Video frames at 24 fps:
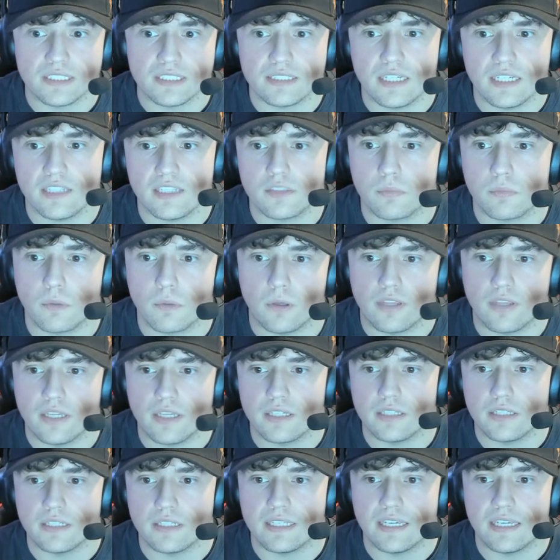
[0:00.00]
sets where they
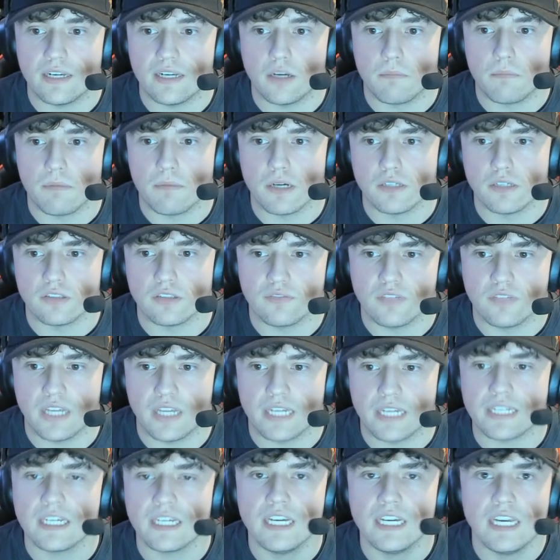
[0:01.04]
can get a bunch of
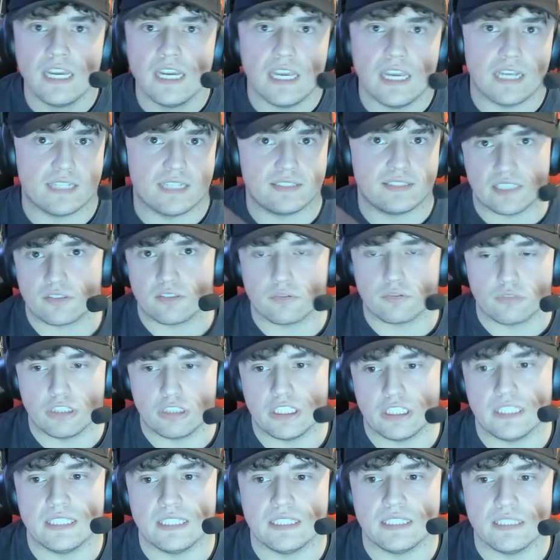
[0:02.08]
like
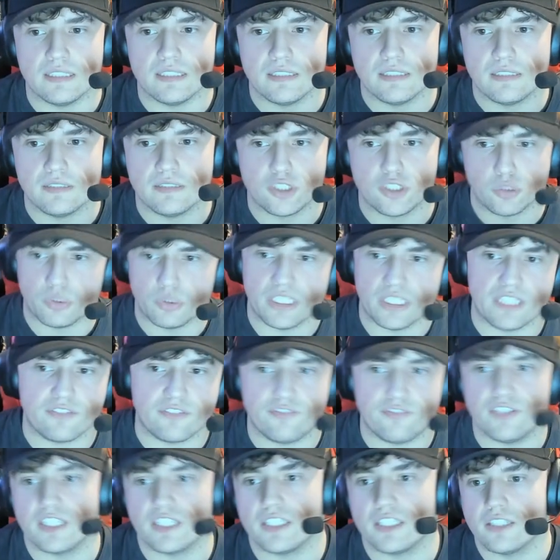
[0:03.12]
accessories, unique
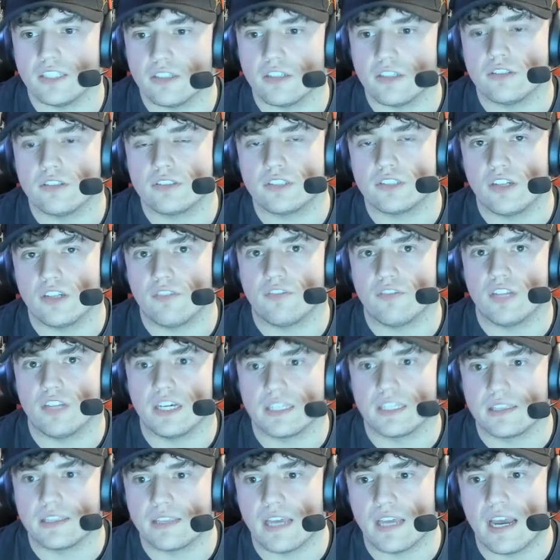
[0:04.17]
figures, stuff
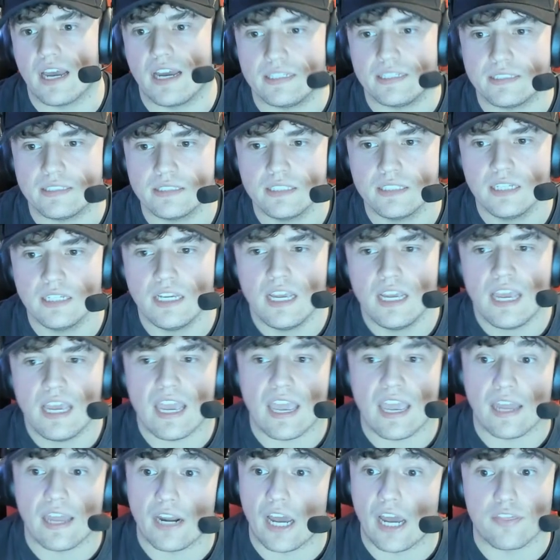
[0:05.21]
like that.
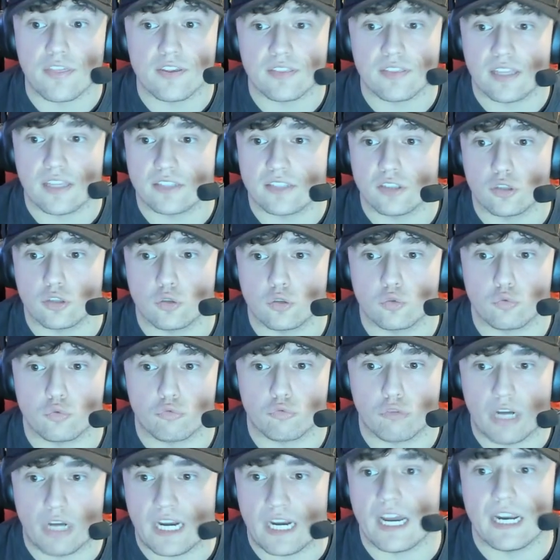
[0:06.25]
And I think that's a
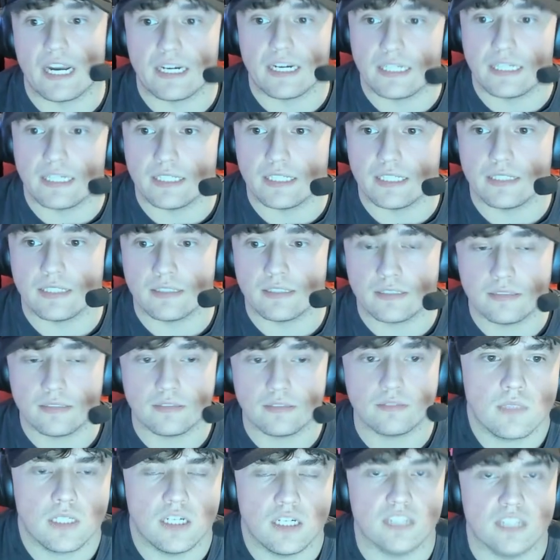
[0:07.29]
great idea.
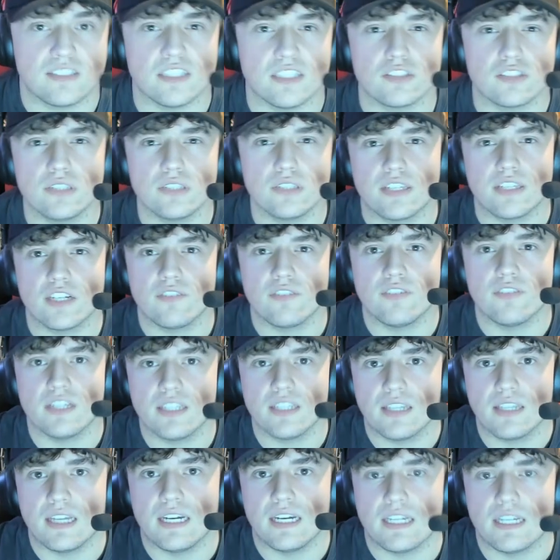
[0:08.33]
Essentially, think of
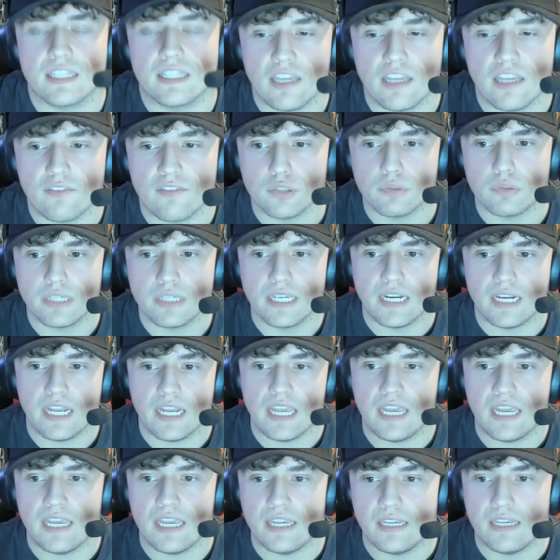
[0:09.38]
it like if you get
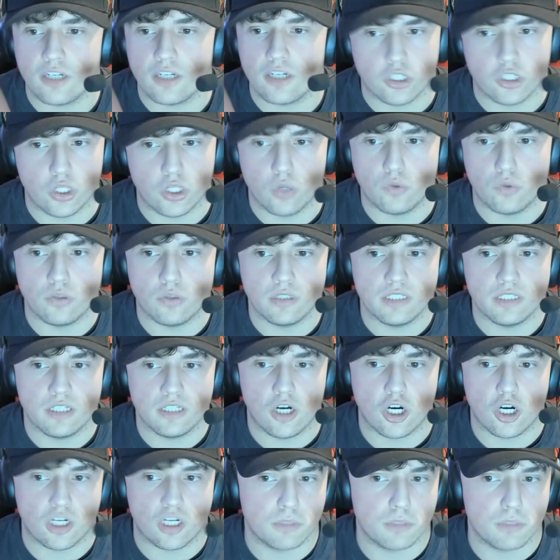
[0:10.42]
a clone
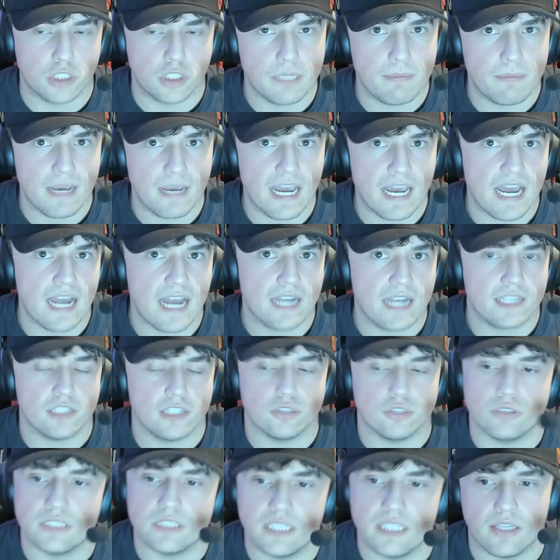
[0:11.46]
armory pack,
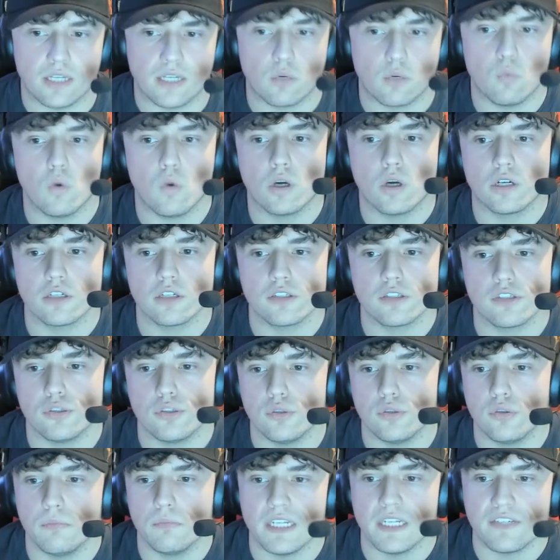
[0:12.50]
you can get like 1 or
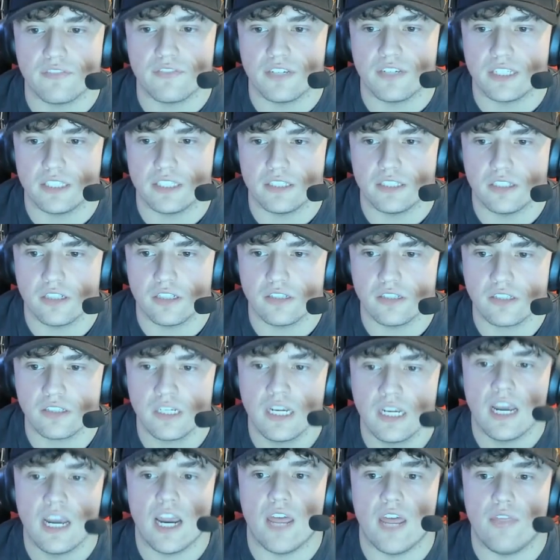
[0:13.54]
2 minifigures,
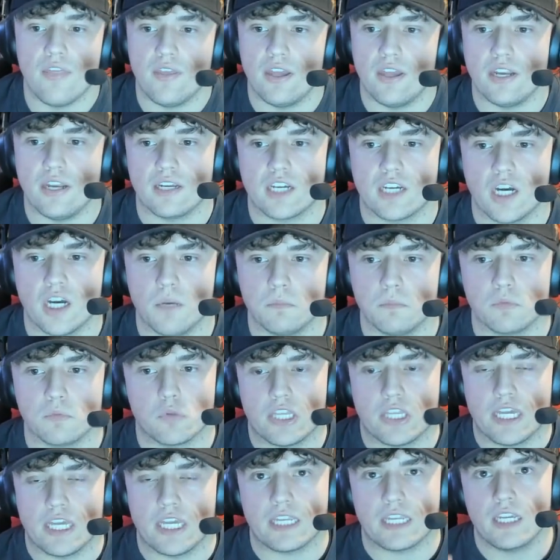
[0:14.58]
and then it comes
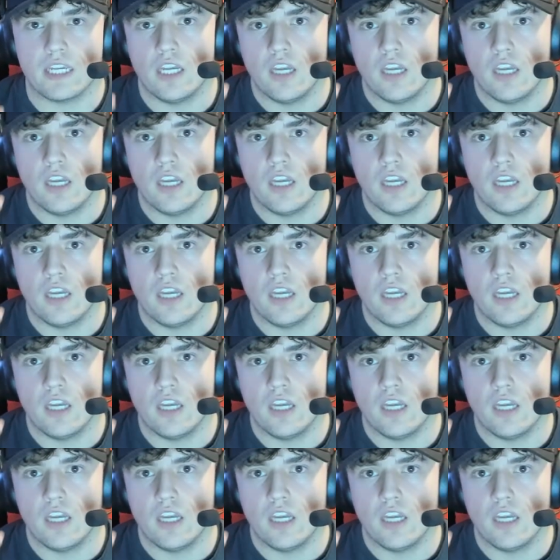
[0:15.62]
with like